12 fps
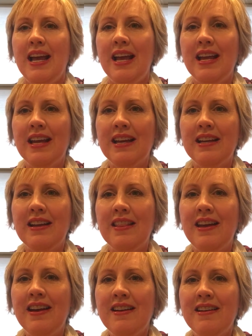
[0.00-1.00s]
And
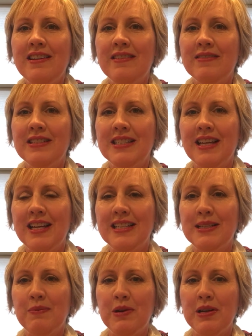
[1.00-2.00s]
there it was like
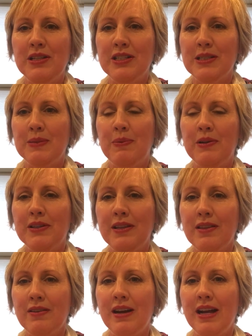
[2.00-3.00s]
someone just pulled
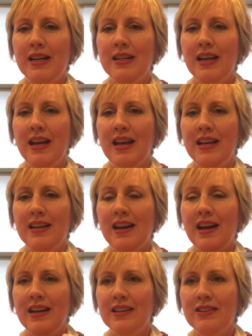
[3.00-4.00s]
the thread and
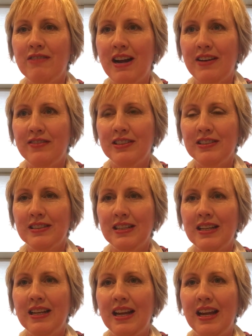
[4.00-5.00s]
I unraveled.
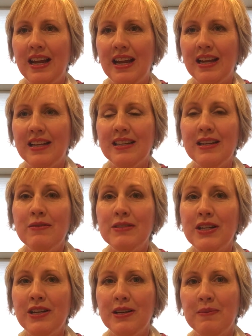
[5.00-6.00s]
And it
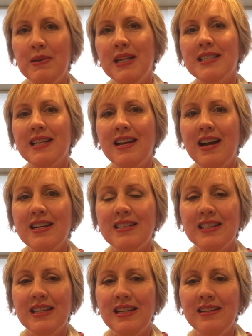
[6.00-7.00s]
was good because I got
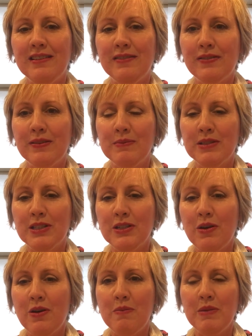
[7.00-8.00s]
to heal from
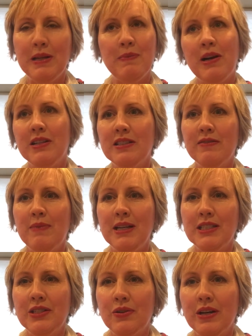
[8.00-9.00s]
so many parts of my
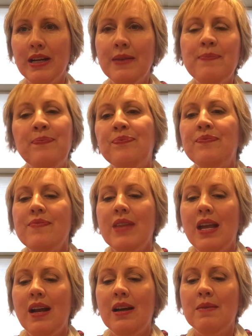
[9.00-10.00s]
story.
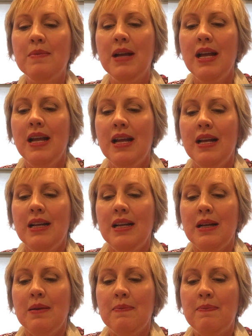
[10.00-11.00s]

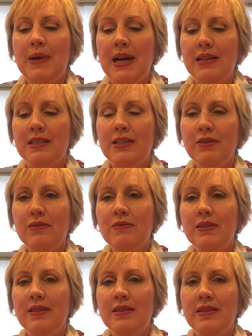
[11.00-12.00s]
But
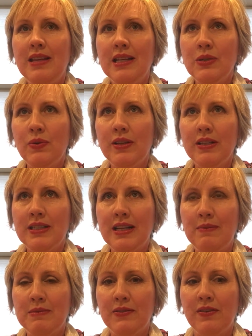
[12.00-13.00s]
so that's where this
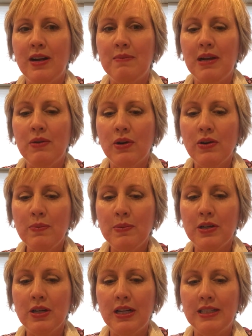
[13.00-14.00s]
comes from. I wrote a
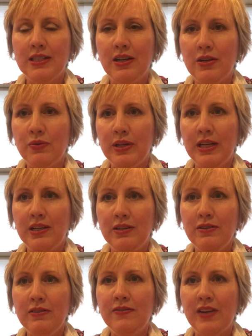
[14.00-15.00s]
book. It's called
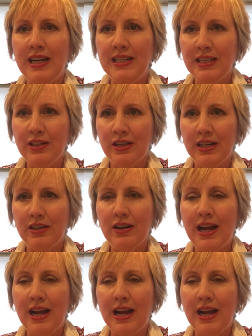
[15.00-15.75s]
Renewed: Finding Your Inner